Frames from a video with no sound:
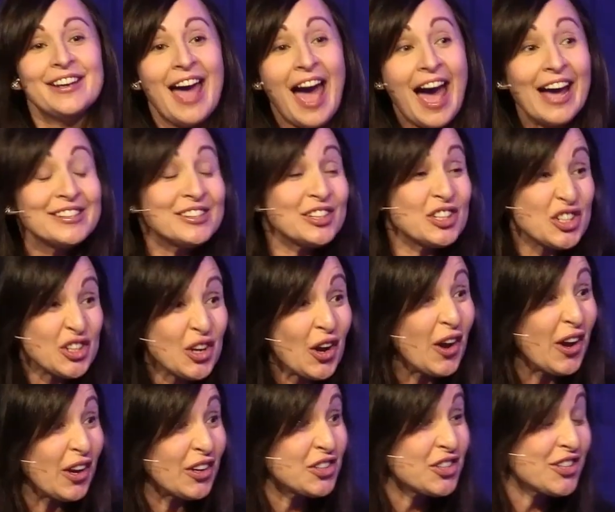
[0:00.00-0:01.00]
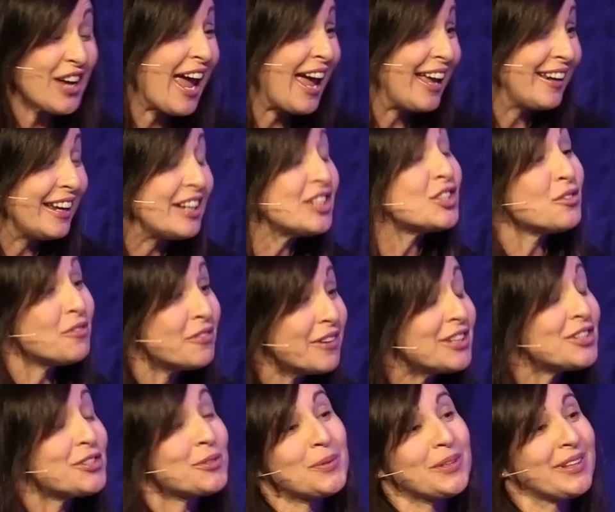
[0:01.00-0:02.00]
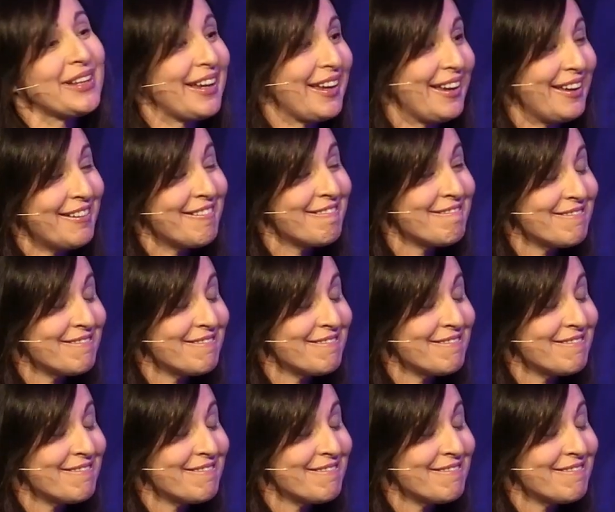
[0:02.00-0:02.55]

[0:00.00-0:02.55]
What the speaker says: as a church and individually